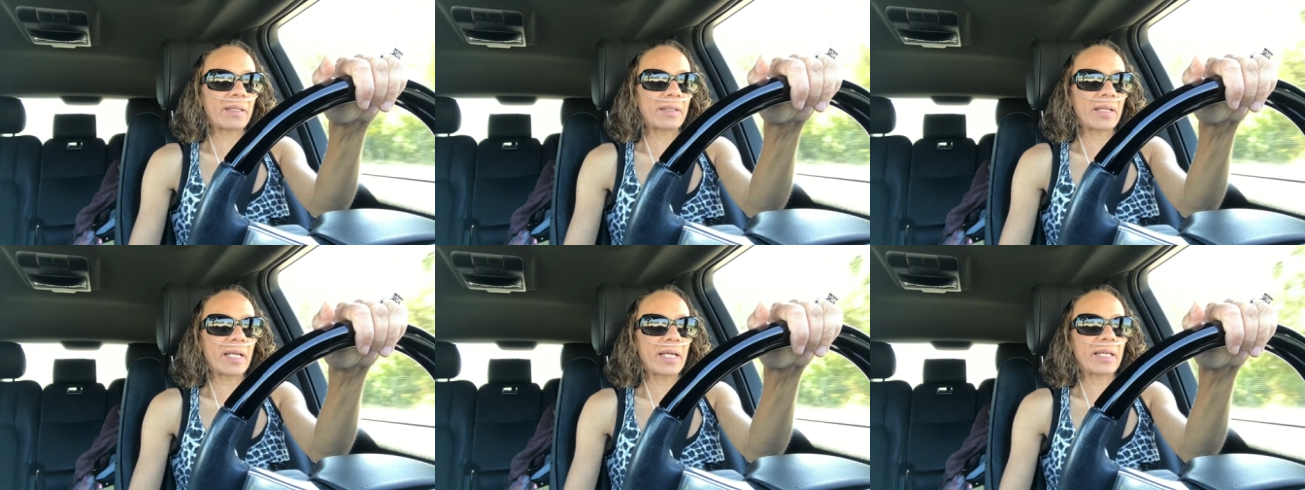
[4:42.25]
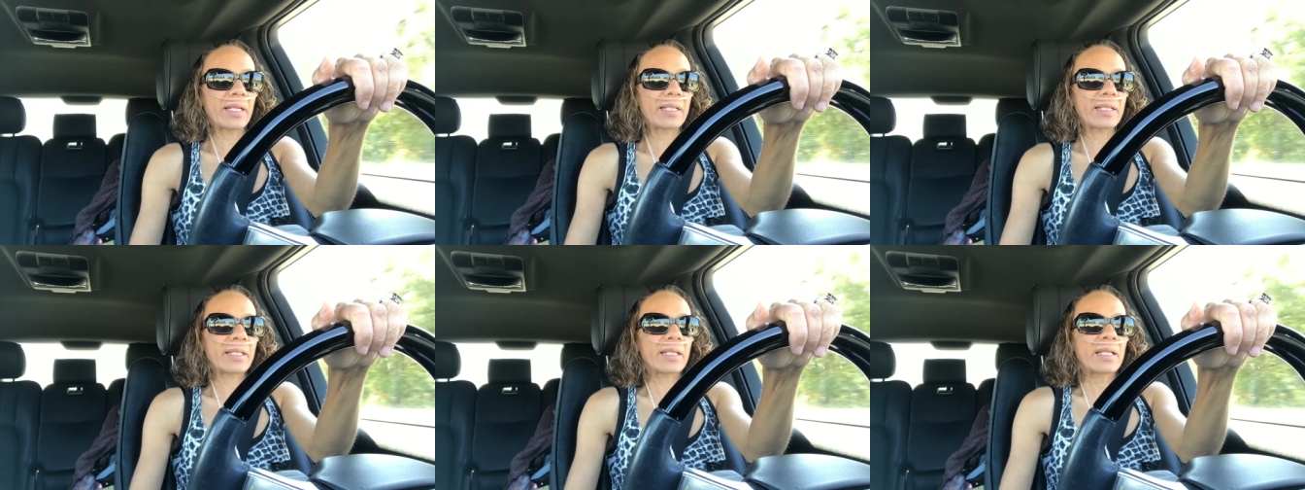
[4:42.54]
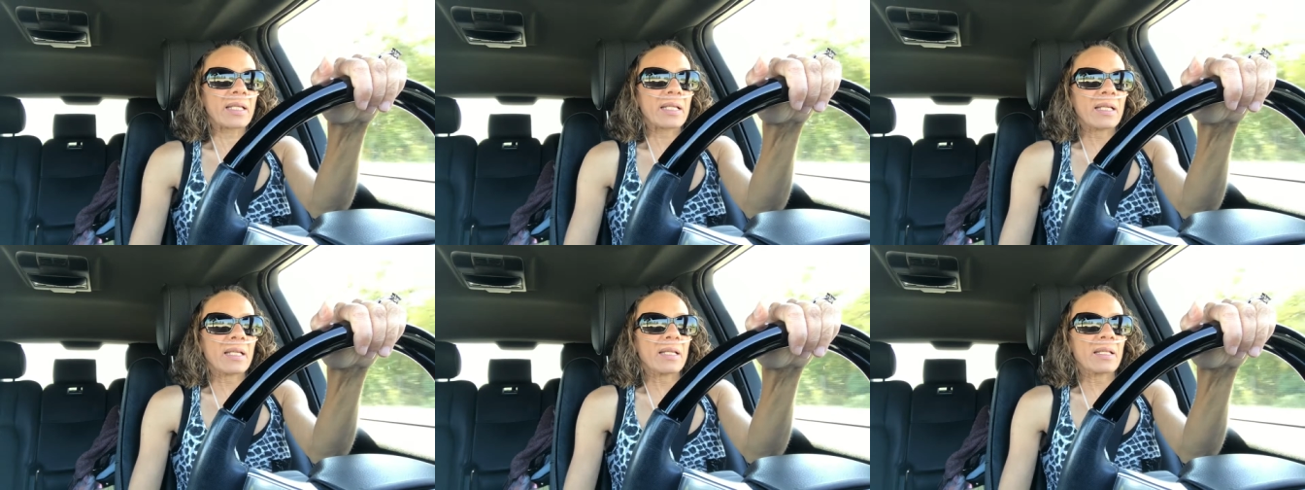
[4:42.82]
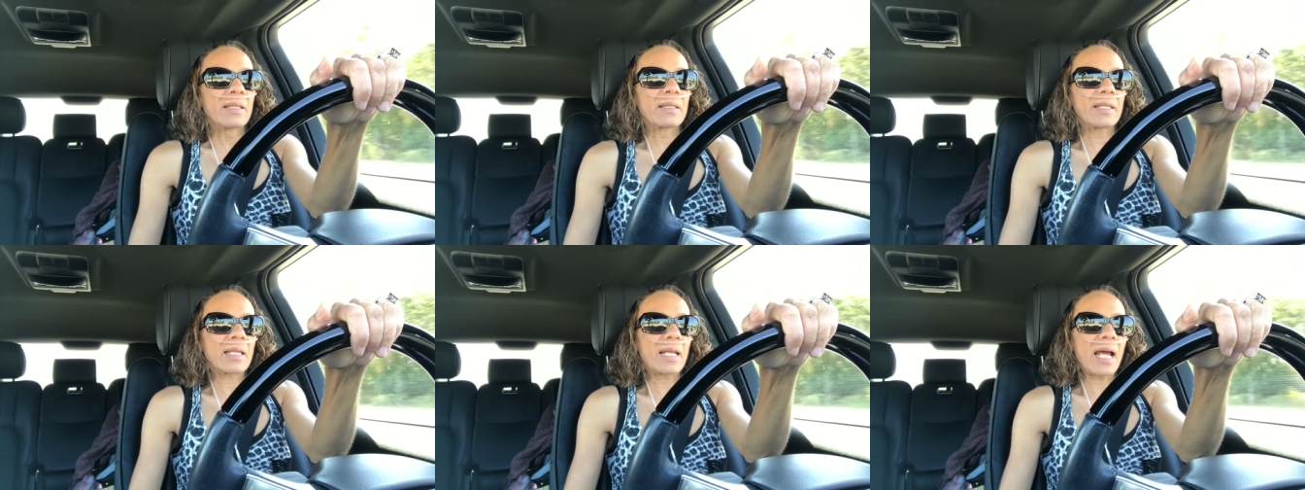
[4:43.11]
Like
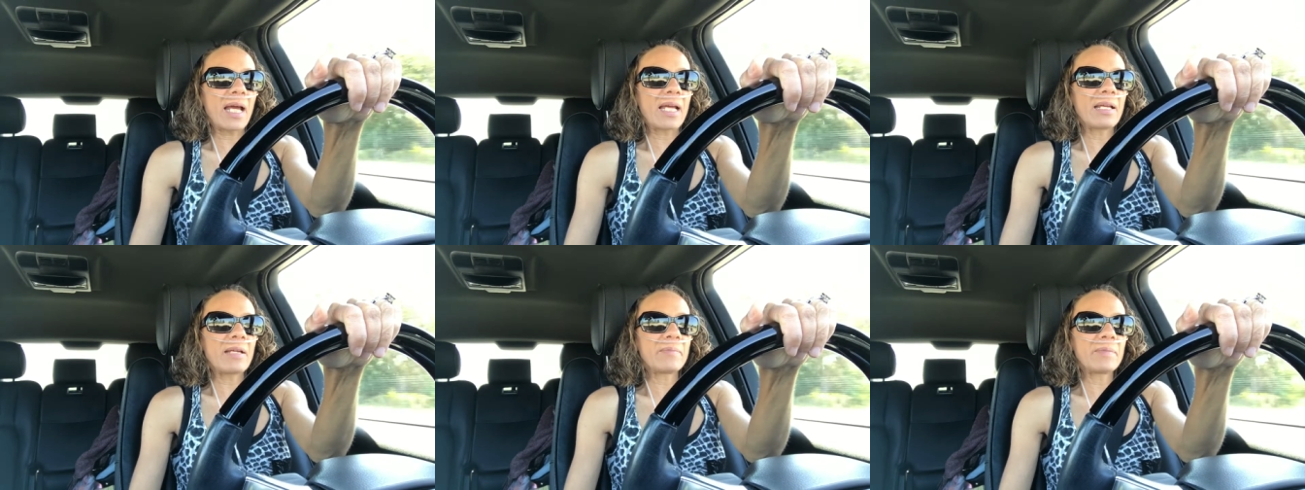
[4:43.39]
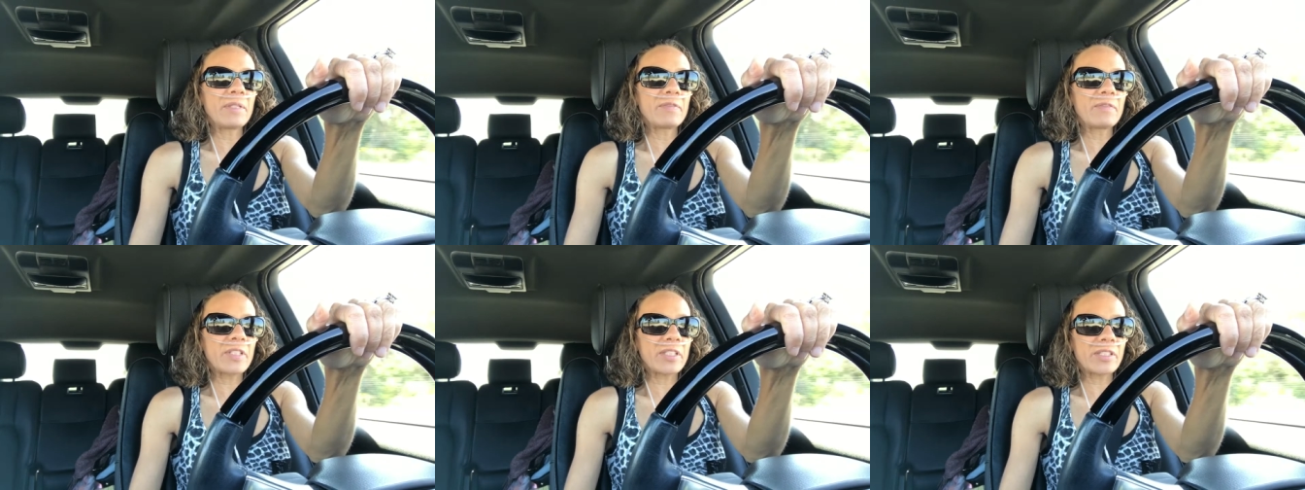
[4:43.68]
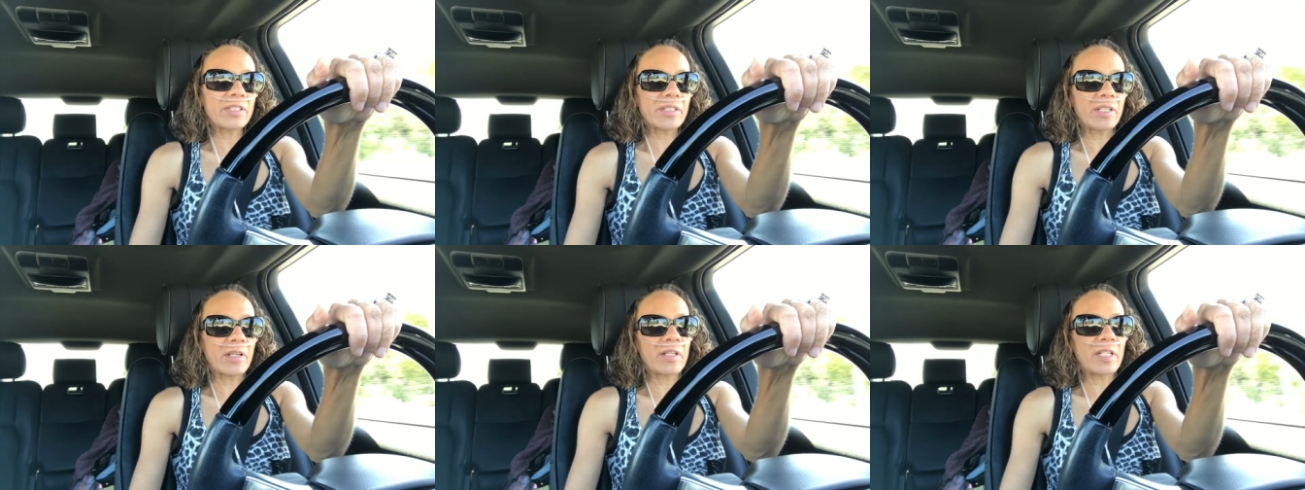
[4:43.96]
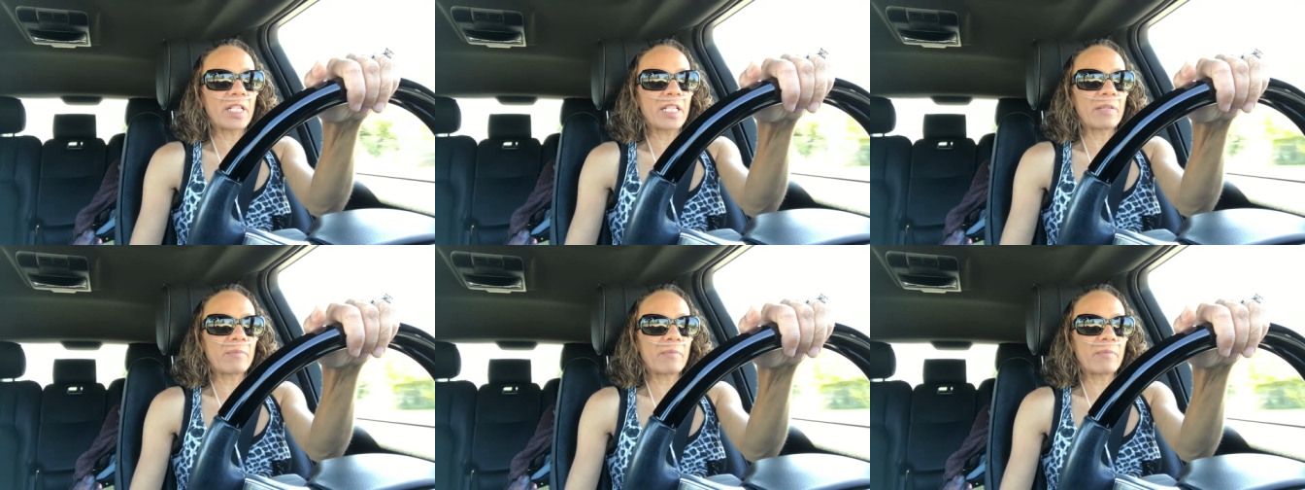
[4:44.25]
that I am even starting